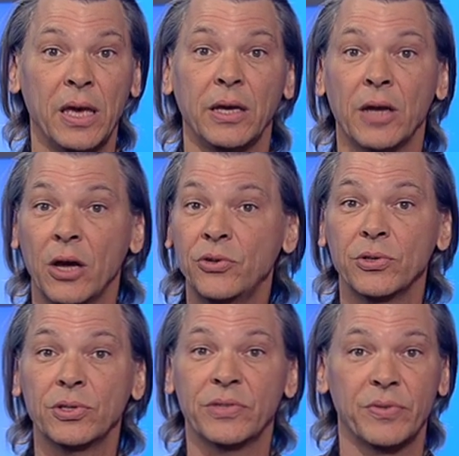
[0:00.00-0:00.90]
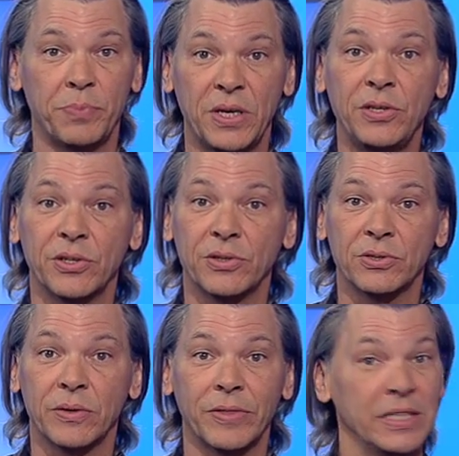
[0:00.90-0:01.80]
in hundreds of
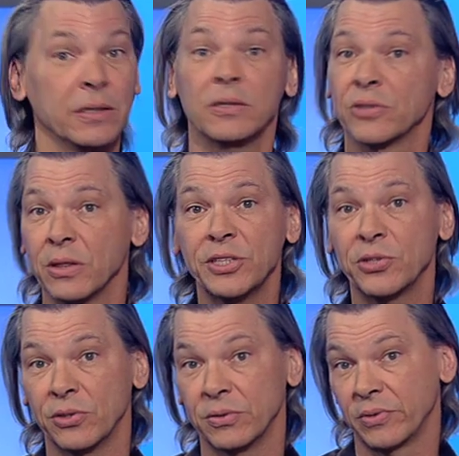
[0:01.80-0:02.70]
opinions of the Solicitor